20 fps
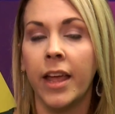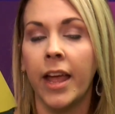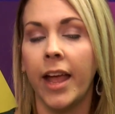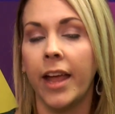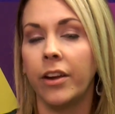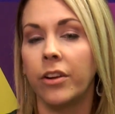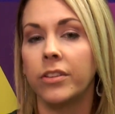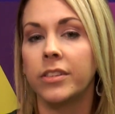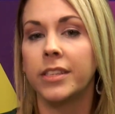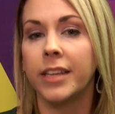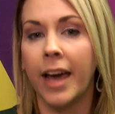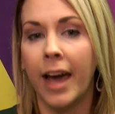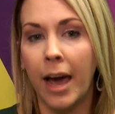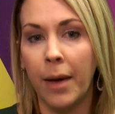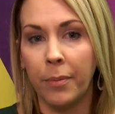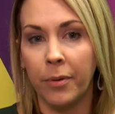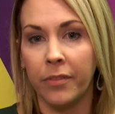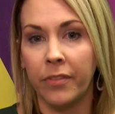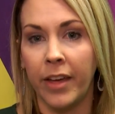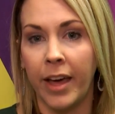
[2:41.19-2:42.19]
And on
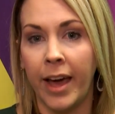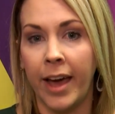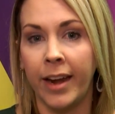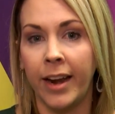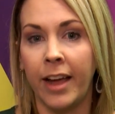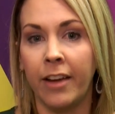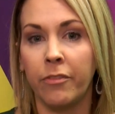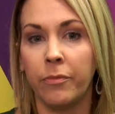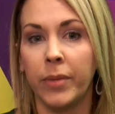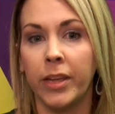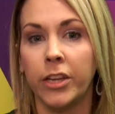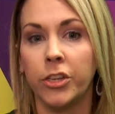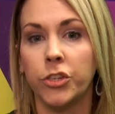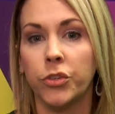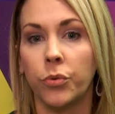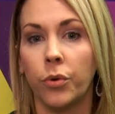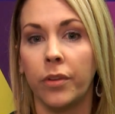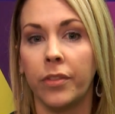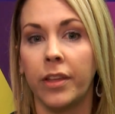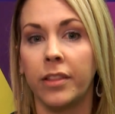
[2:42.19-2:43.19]
top of that, I've made
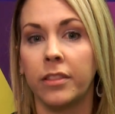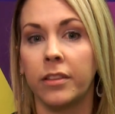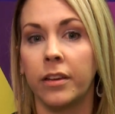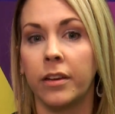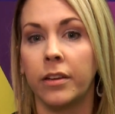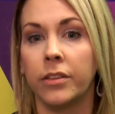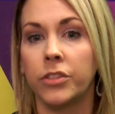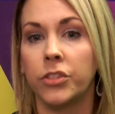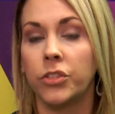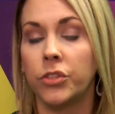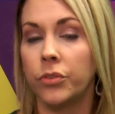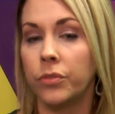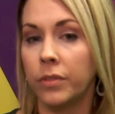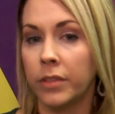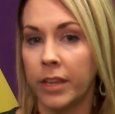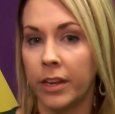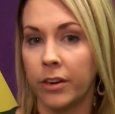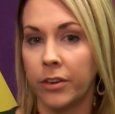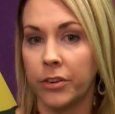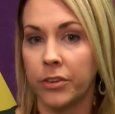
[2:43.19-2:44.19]
sure that the student
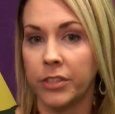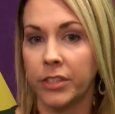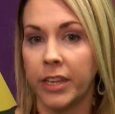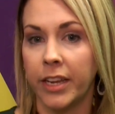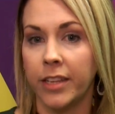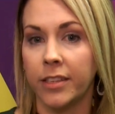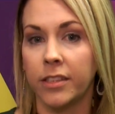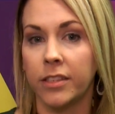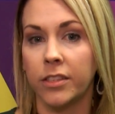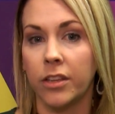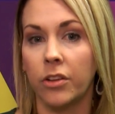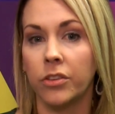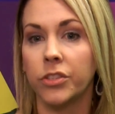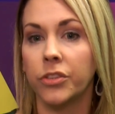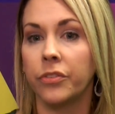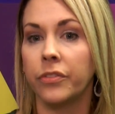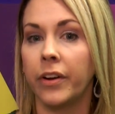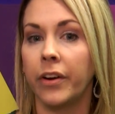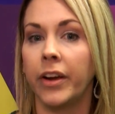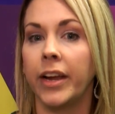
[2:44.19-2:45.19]
that understands is
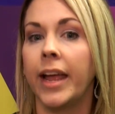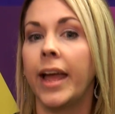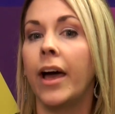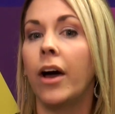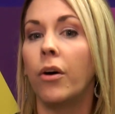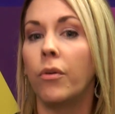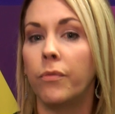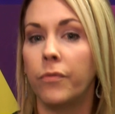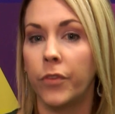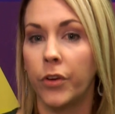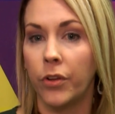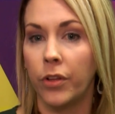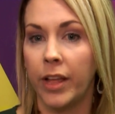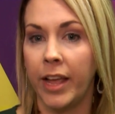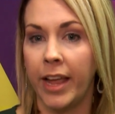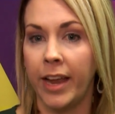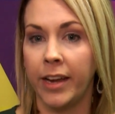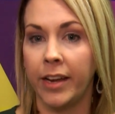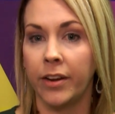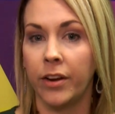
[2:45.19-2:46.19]
also very helpful
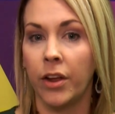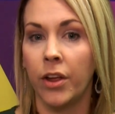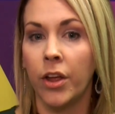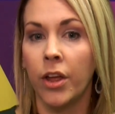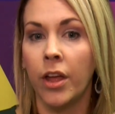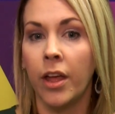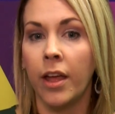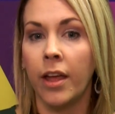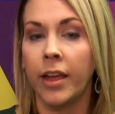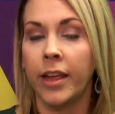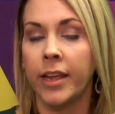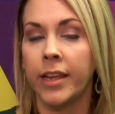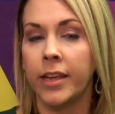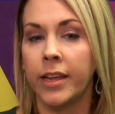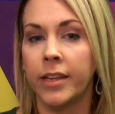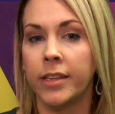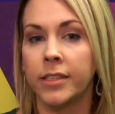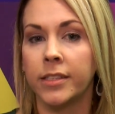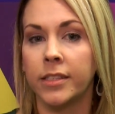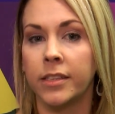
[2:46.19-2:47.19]
and
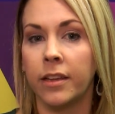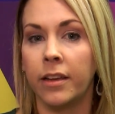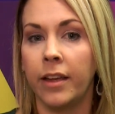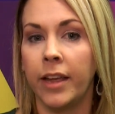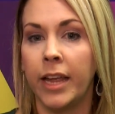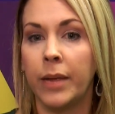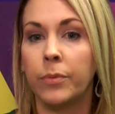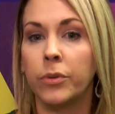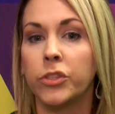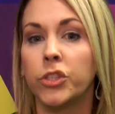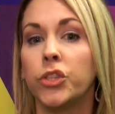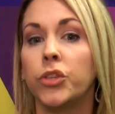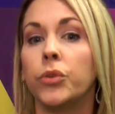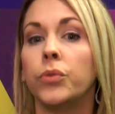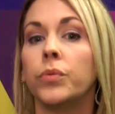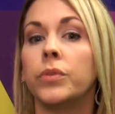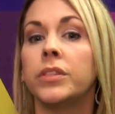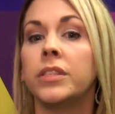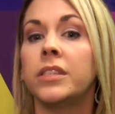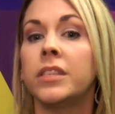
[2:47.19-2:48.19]
is able
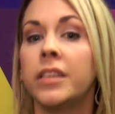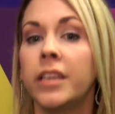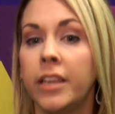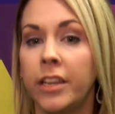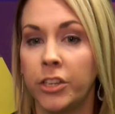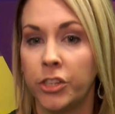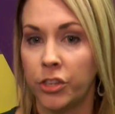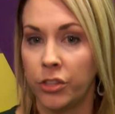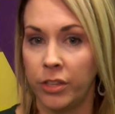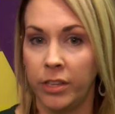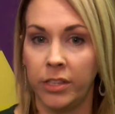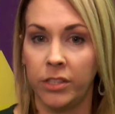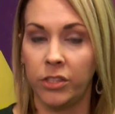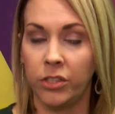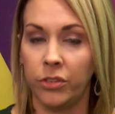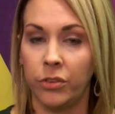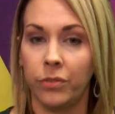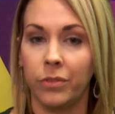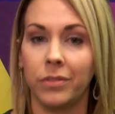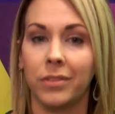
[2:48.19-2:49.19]
to teach these
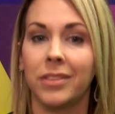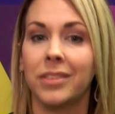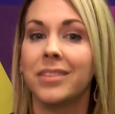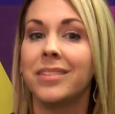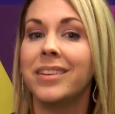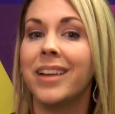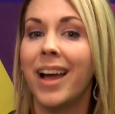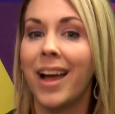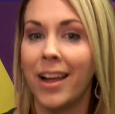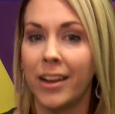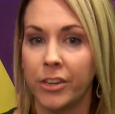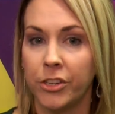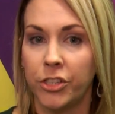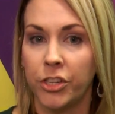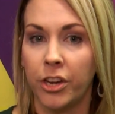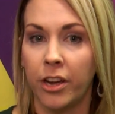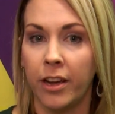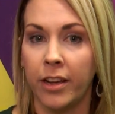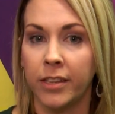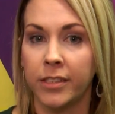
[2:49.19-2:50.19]
students, not
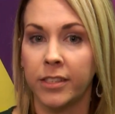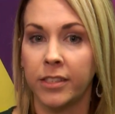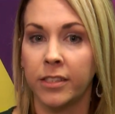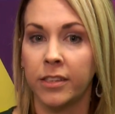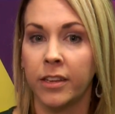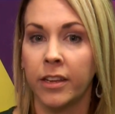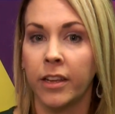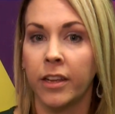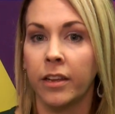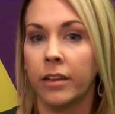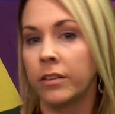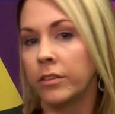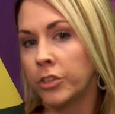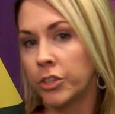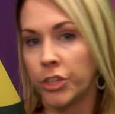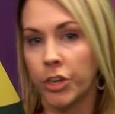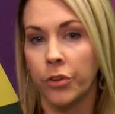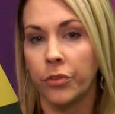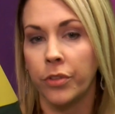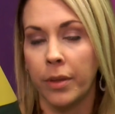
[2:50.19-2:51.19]
just
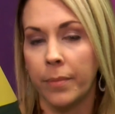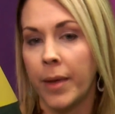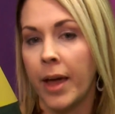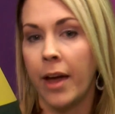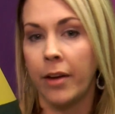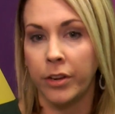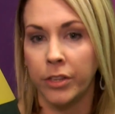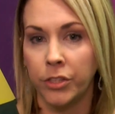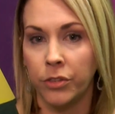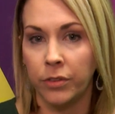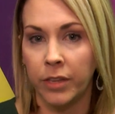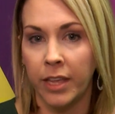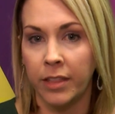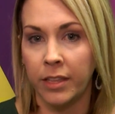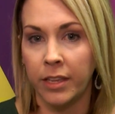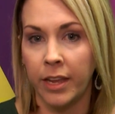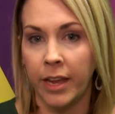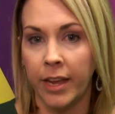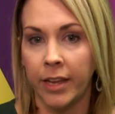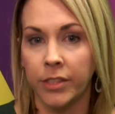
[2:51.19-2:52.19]
show them how to get
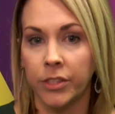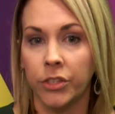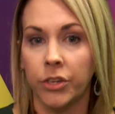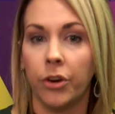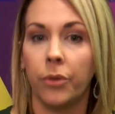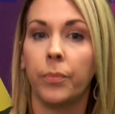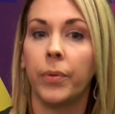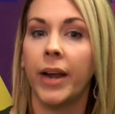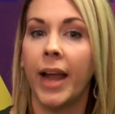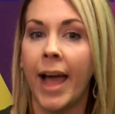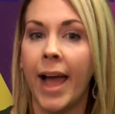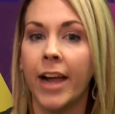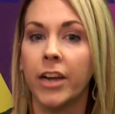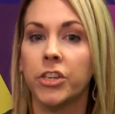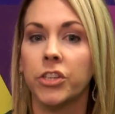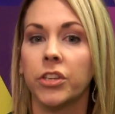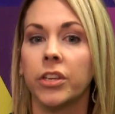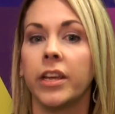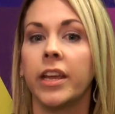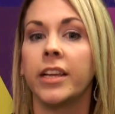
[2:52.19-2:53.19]
the answer, but
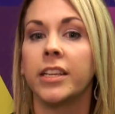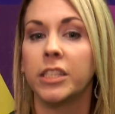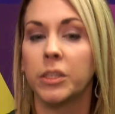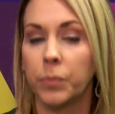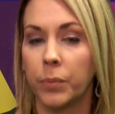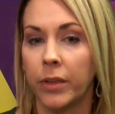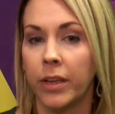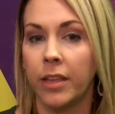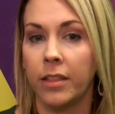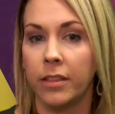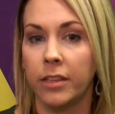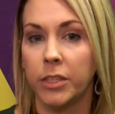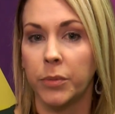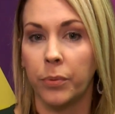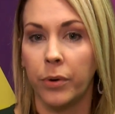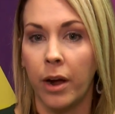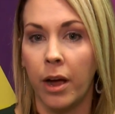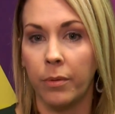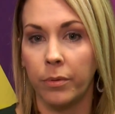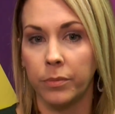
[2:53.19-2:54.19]
actually explain these
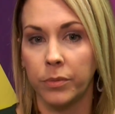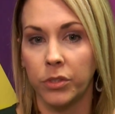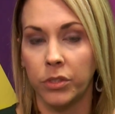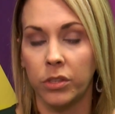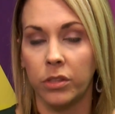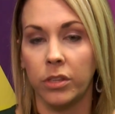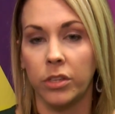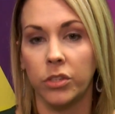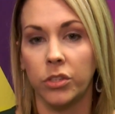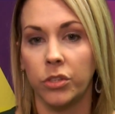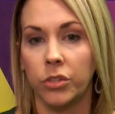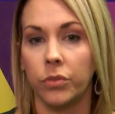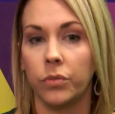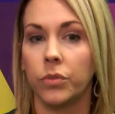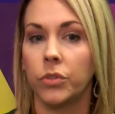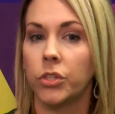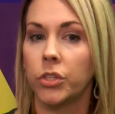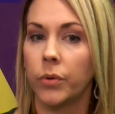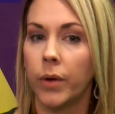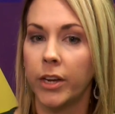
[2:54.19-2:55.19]
problems to these
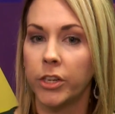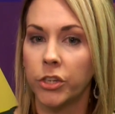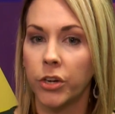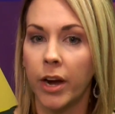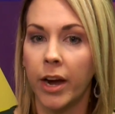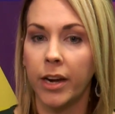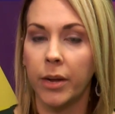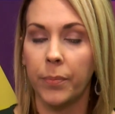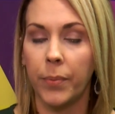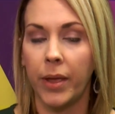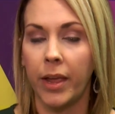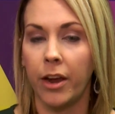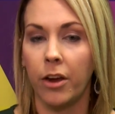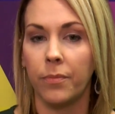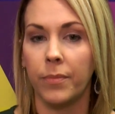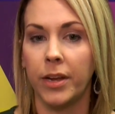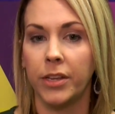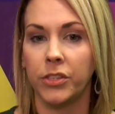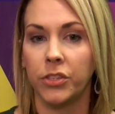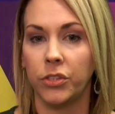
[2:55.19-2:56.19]
students. So I try to pair
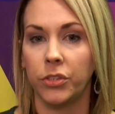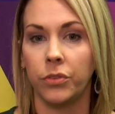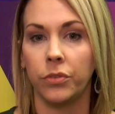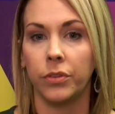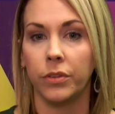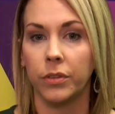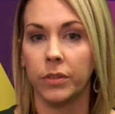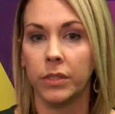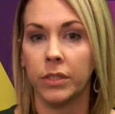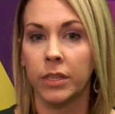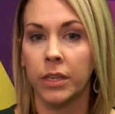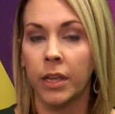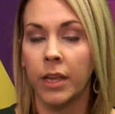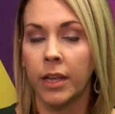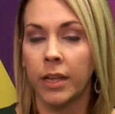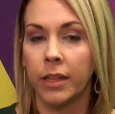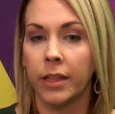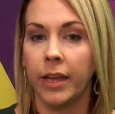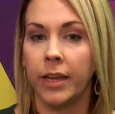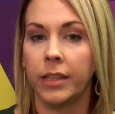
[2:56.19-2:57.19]
my students
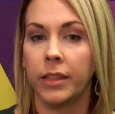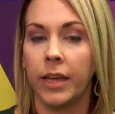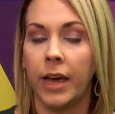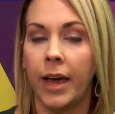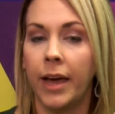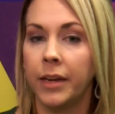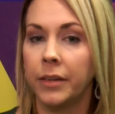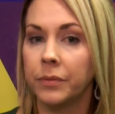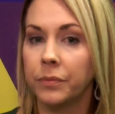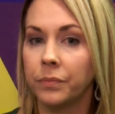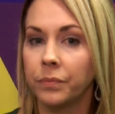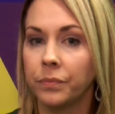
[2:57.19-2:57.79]
like that.